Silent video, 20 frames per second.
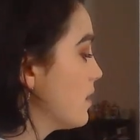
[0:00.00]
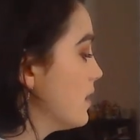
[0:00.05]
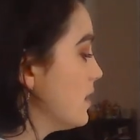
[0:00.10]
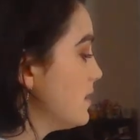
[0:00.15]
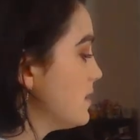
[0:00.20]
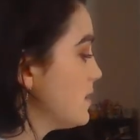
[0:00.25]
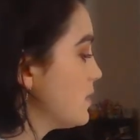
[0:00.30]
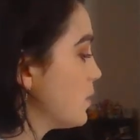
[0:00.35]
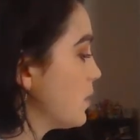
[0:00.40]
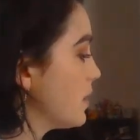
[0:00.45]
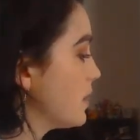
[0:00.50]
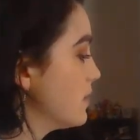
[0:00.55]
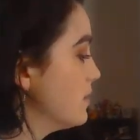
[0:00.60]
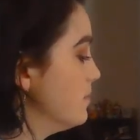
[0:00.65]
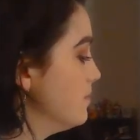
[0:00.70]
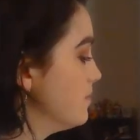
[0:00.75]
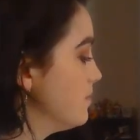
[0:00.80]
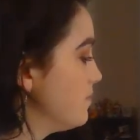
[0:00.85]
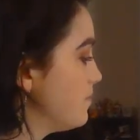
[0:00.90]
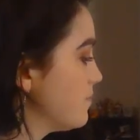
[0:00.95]
This
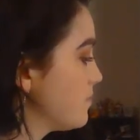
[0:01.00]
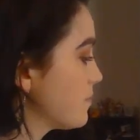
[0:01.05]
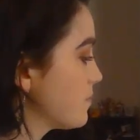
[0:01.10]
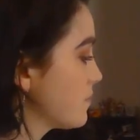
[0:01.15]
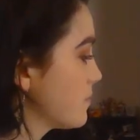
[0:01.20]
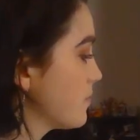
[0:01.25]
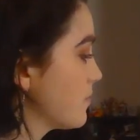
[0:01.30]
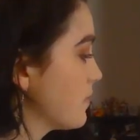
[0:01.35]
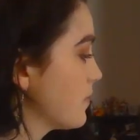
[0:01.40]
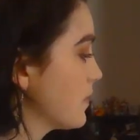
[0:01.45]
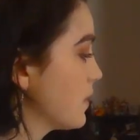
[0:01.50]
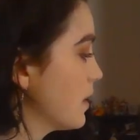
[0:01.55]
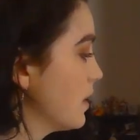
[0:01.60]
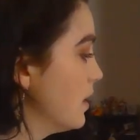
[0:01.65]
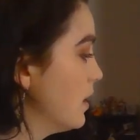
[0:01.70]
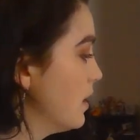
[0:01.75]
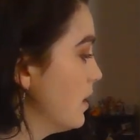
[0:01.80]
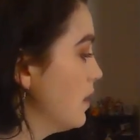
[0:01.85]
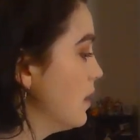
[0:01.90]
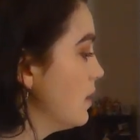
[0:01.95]
one
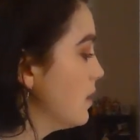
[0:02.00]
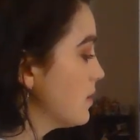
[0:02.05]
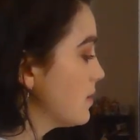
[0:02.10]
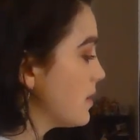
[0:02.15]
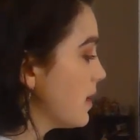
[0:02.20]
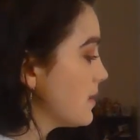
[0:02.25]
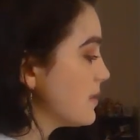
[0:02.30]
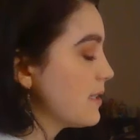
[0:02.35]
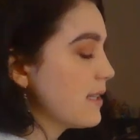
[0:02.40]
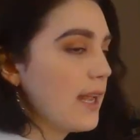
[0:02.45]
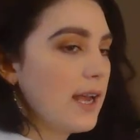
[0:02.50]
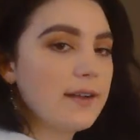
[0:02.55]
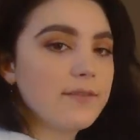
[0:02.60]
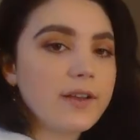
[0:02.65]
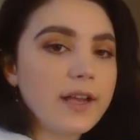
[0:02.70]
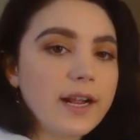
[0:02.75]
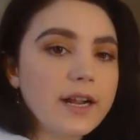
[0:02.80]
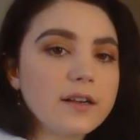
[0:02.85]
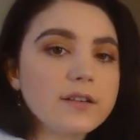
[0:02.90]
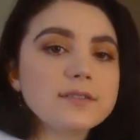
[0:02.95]
doesn't
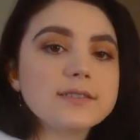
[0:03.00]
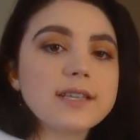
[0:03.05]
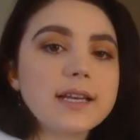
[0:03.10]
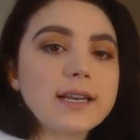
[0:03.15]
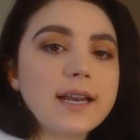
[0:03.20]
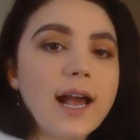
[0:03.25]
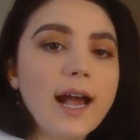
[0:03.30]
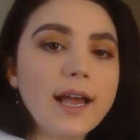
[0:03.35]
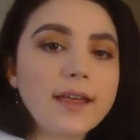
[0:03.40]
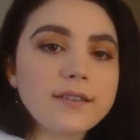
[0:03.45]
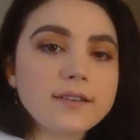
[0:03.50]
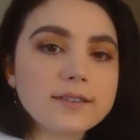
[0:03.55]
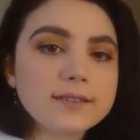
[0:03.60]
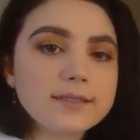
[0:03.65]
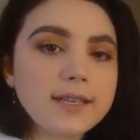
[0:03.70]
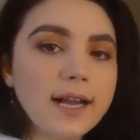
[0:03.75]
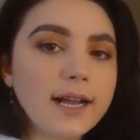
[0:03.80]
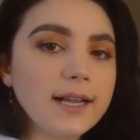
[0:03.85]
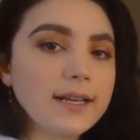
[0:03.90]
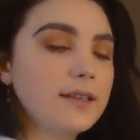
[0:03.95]
have arrows on either
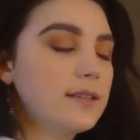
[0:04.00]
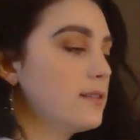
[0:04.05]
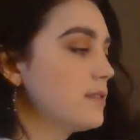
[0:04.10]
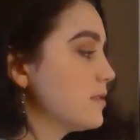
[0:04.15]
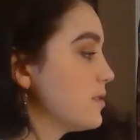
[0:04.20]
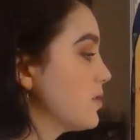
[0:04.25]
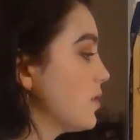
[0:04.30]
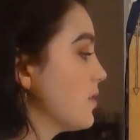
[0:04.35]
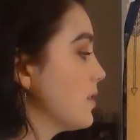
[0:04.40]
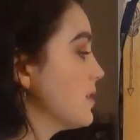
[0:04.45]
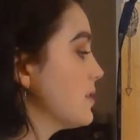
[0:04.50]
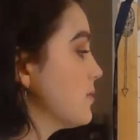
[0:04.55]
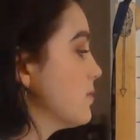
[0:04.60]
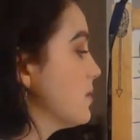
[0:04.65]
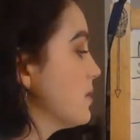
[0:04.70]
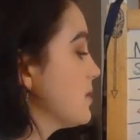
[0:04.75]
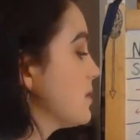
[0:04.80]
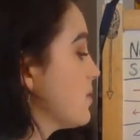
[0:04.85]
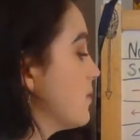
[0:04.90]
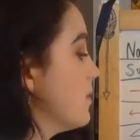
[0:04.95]
side, so this
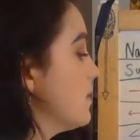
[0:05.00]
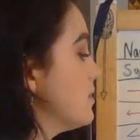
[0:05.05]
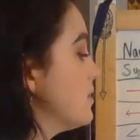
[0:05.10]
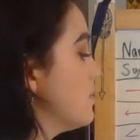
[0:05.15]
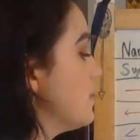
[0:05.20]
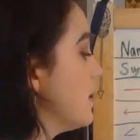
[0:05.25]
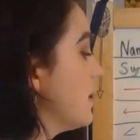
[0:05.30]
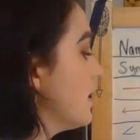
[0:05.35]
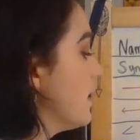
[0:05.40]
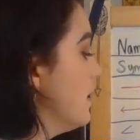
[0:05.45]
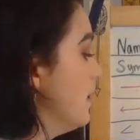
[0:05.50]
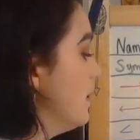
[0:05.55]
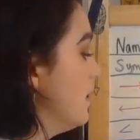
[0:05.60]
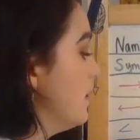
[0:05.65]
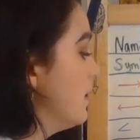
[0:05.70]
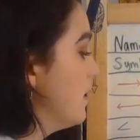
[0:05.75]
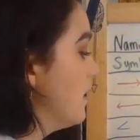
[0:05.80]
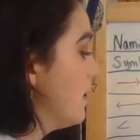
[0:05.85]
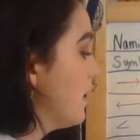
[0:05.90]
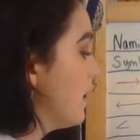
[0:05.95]
one is going to be
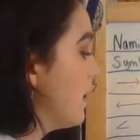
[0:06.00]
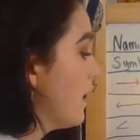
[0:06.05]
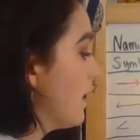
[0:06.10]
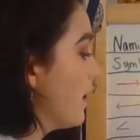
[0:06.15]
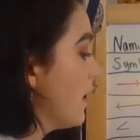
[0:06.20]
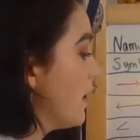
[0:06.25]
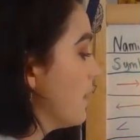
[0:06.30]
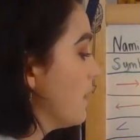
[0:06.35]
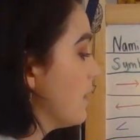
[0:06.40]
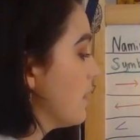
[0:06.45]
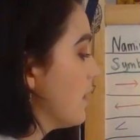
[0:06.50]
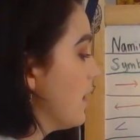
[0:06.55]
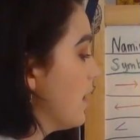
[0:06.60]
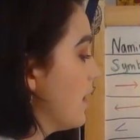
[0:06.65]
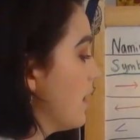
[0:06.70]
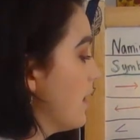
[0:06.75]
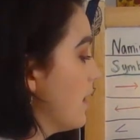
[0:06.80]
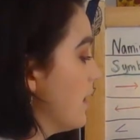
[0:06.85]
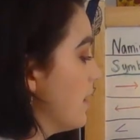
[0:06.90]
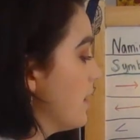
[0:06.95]
a
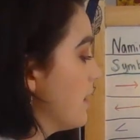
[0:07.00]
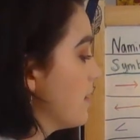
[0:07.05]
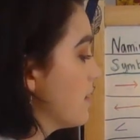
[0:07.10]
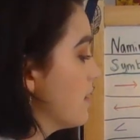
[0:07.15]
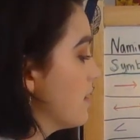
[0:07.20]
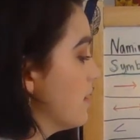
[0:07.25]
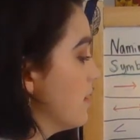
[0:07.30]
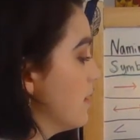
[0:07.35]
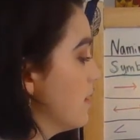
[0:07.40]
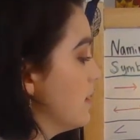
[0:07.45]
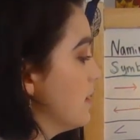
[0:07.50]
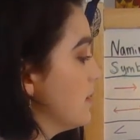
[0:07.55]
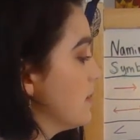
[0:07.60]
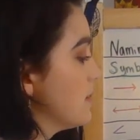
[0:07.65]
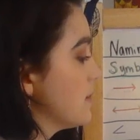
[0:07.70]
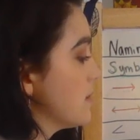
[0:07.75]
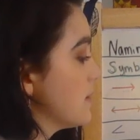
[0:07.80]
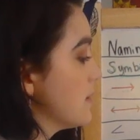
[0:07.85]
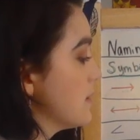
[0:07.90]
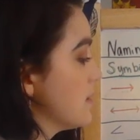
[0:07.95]
line
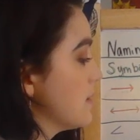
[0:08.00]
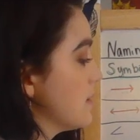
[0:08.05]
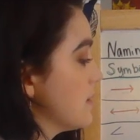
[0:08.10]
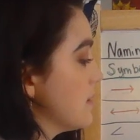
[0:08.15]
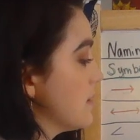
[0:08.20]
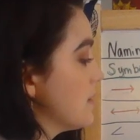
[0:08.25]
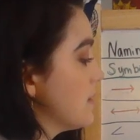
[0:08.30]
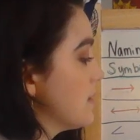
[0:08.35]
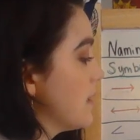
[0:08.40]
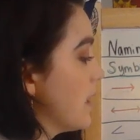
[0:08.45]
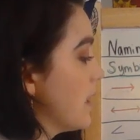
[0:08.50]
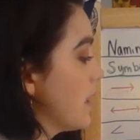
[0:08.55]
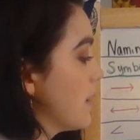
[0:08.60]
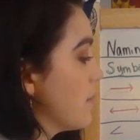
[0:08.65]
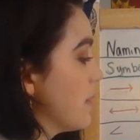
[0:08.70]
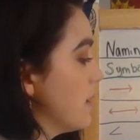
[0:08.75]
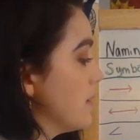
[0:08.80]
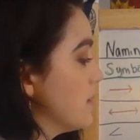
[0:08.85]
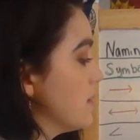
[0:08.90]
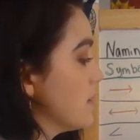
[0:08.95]

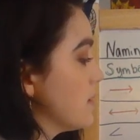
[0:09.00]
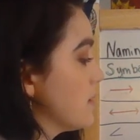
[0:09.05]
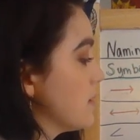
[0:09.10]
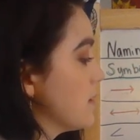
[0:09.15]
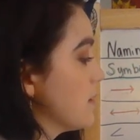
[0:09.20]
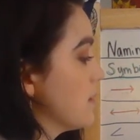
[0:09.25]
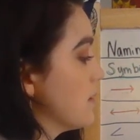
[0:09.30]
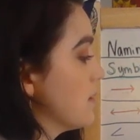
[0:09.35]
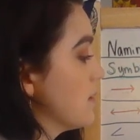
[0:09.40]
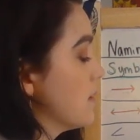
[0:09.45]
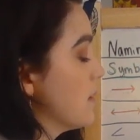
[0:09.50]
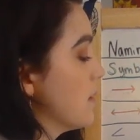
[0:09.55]
segment.